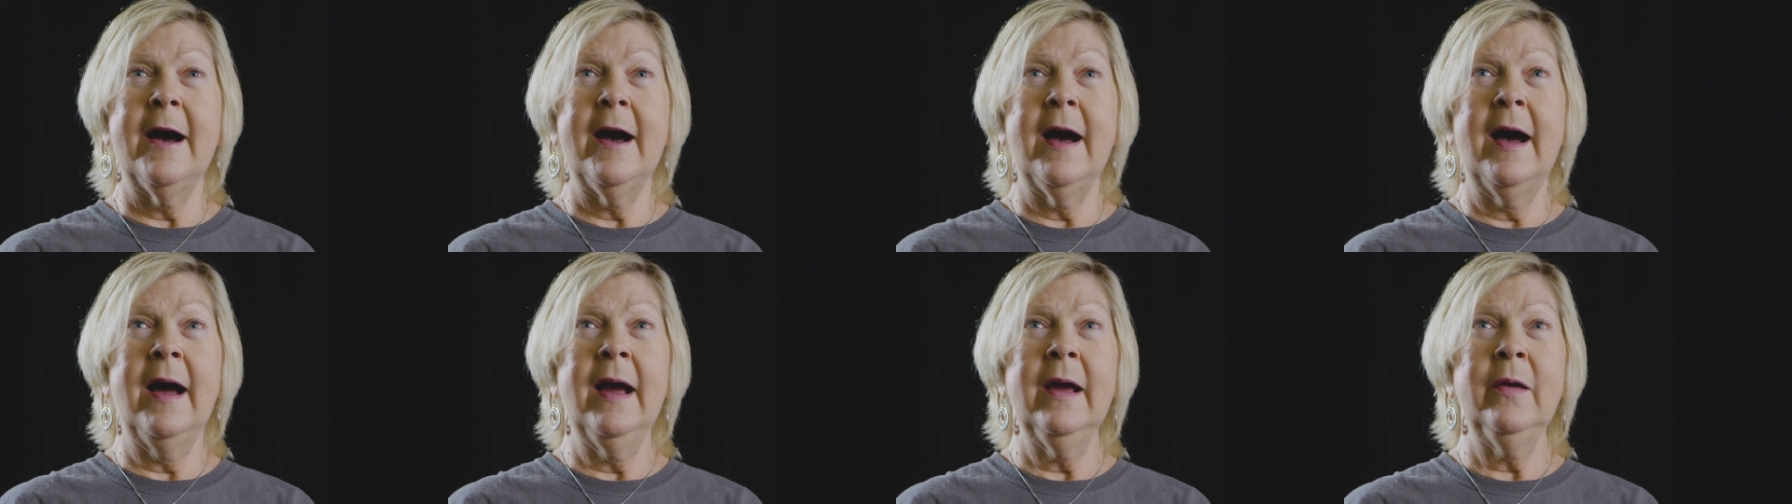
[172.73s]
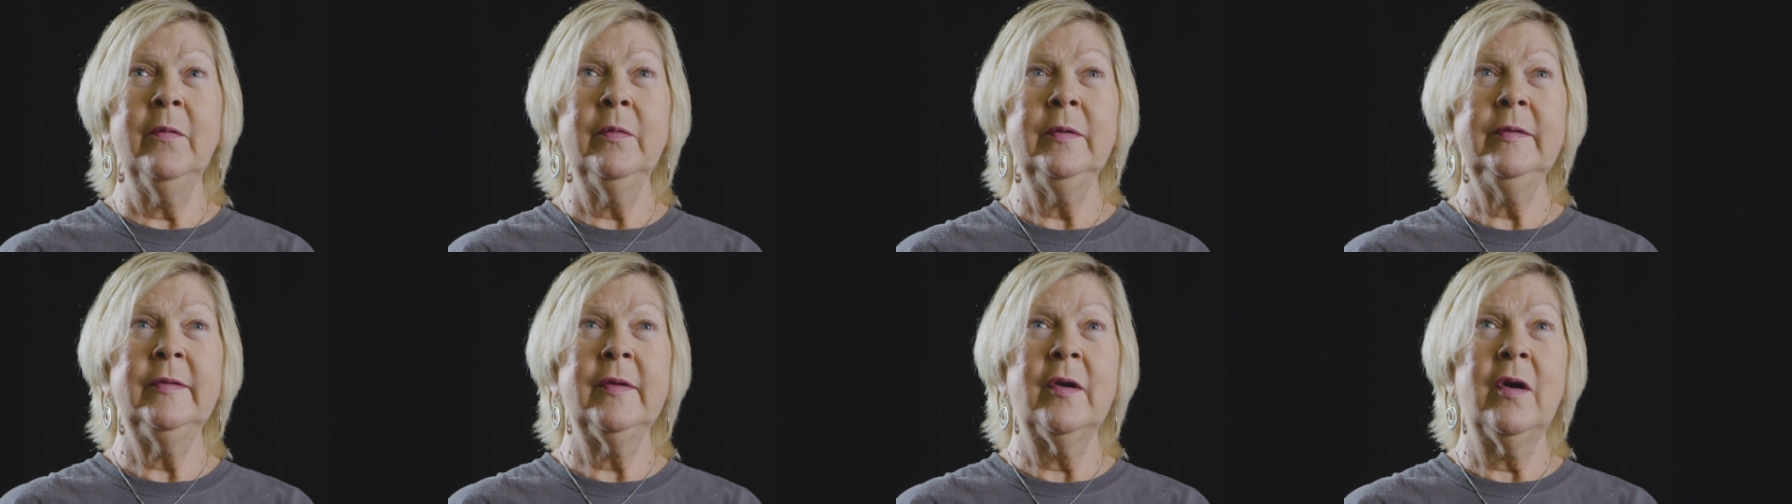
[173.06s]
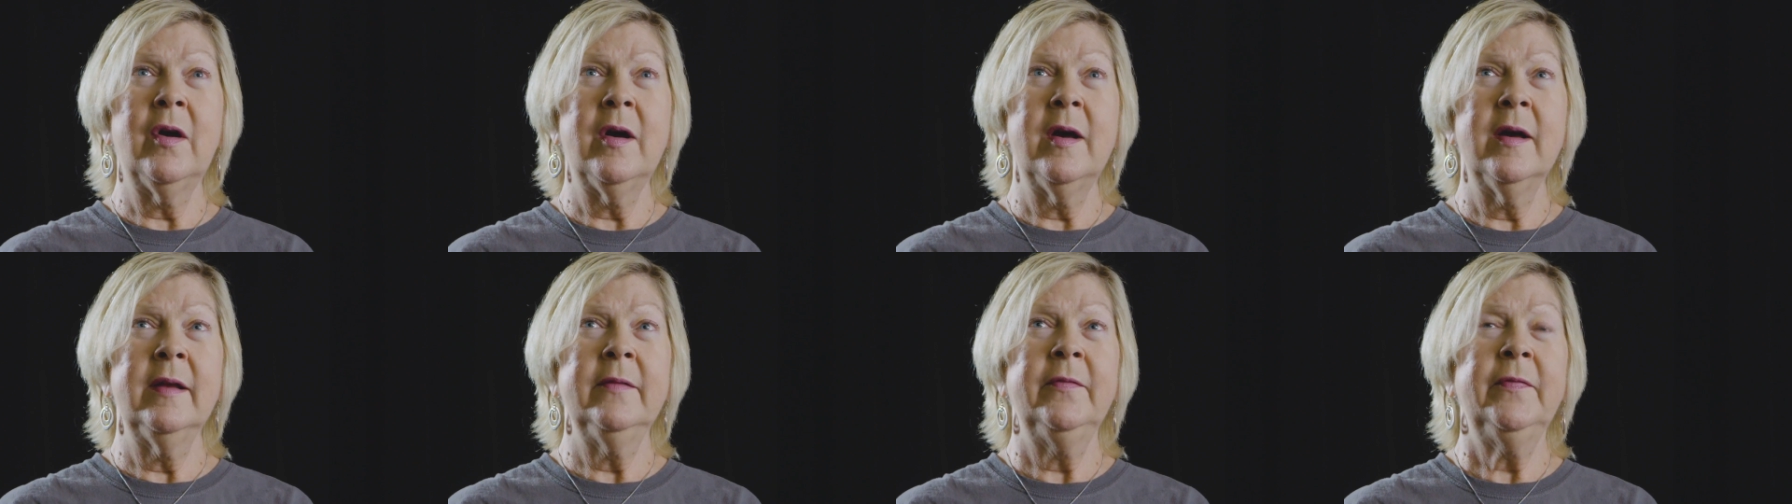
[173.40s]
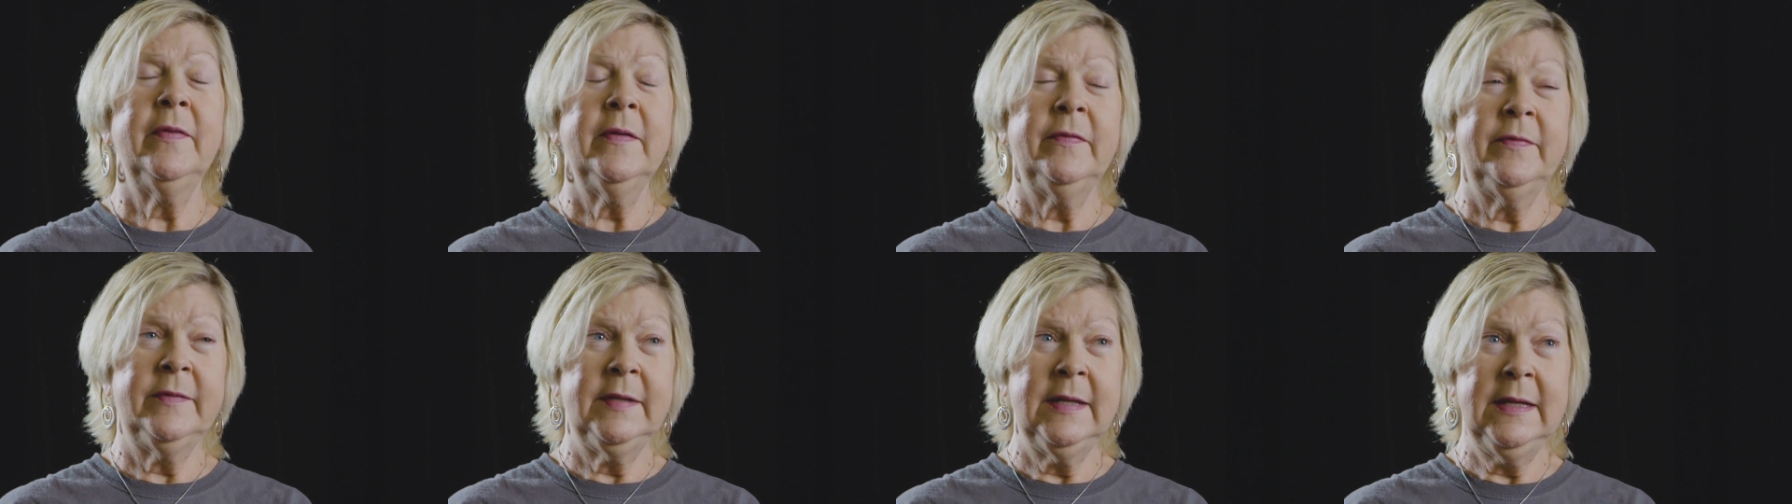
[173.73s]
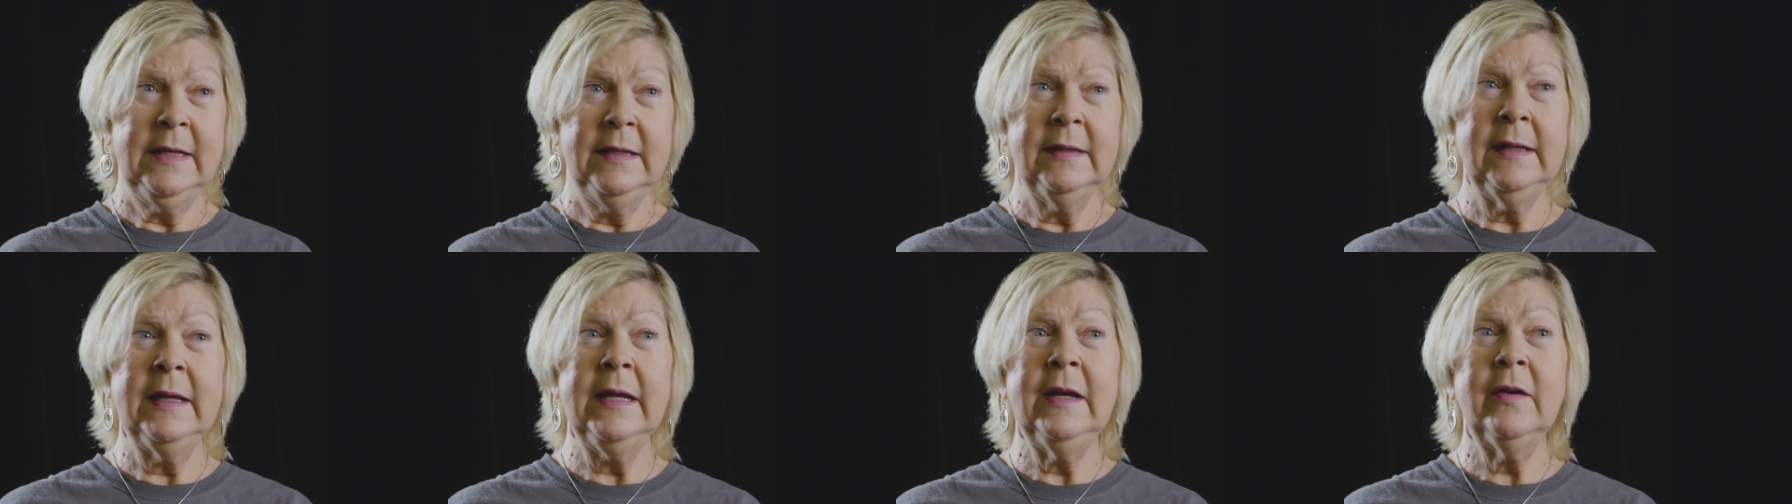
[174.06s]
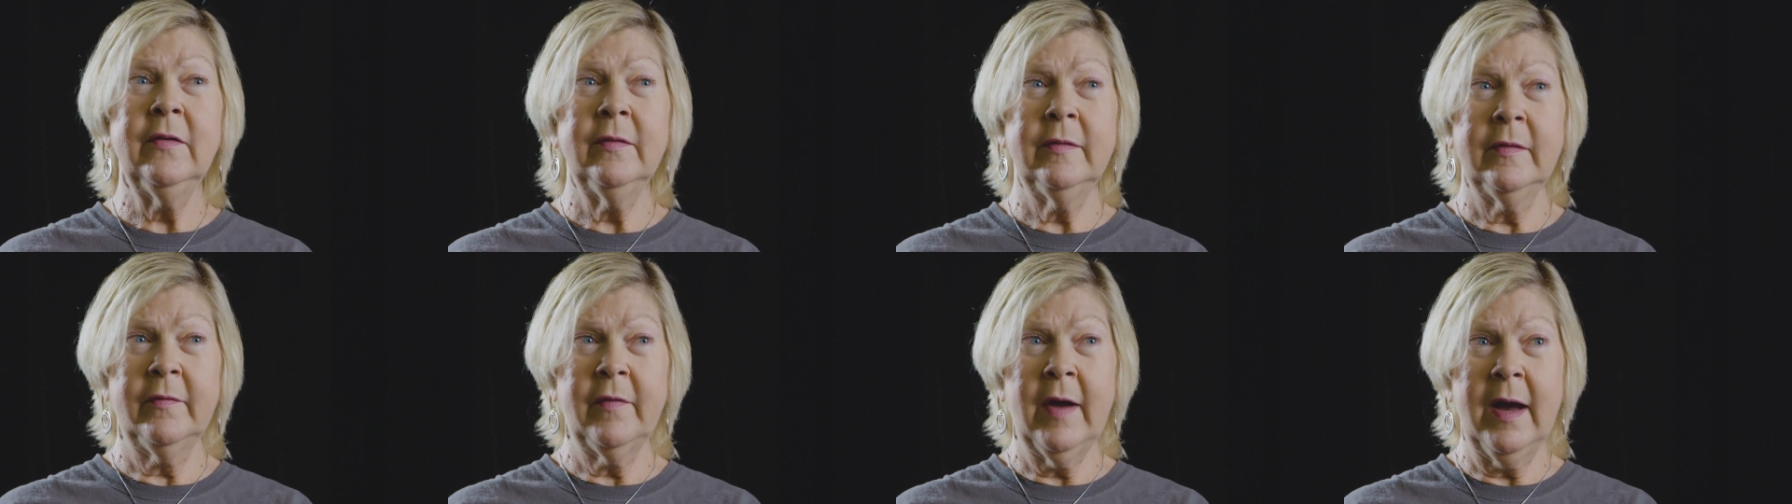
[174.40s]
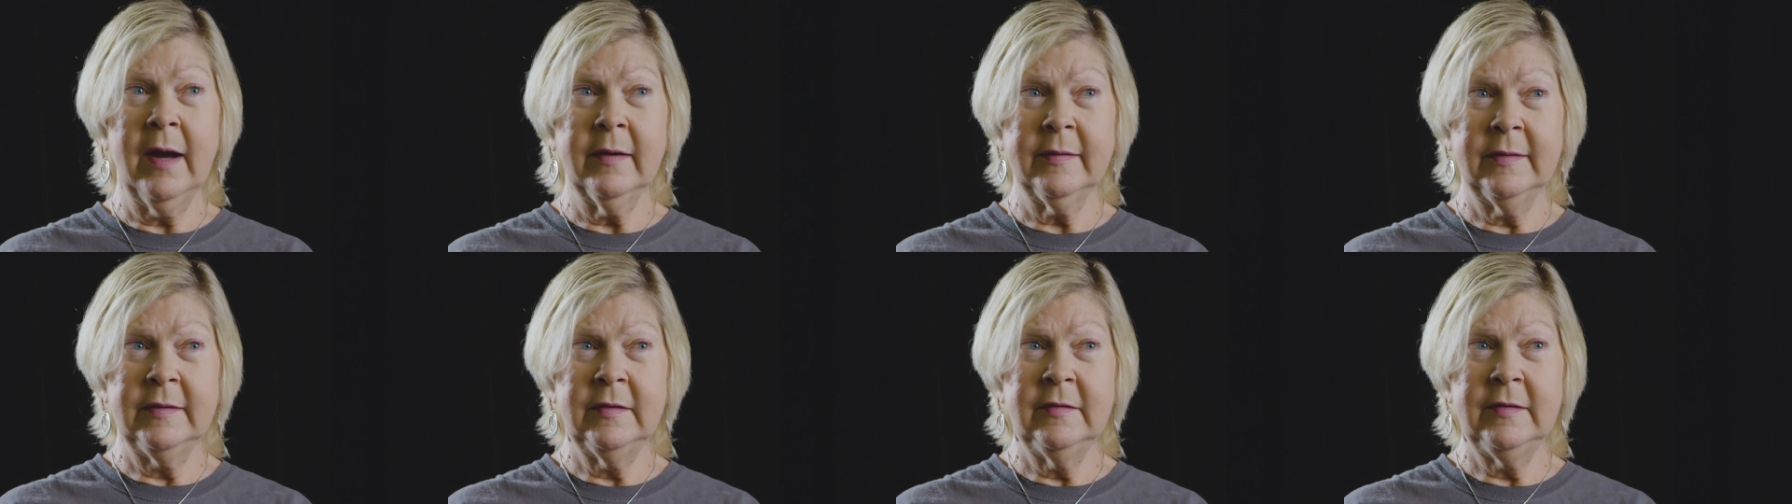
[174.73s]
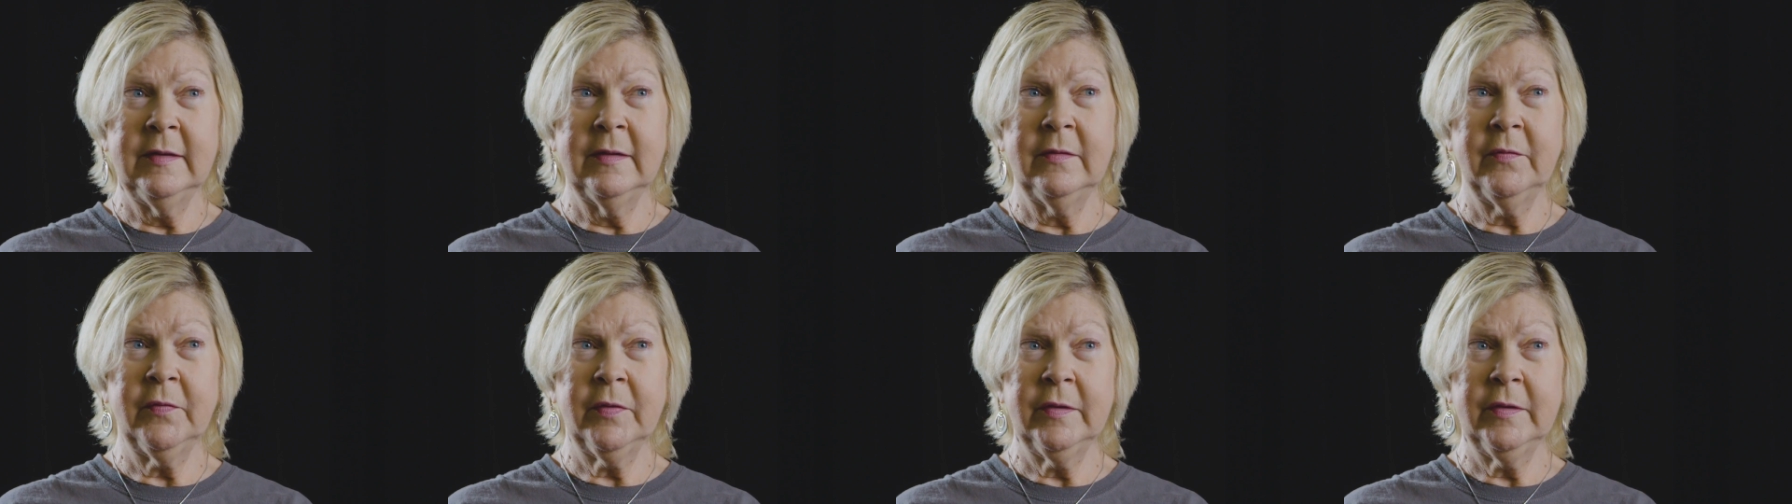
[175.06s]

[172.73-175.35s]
I was on 15 liters of oxygen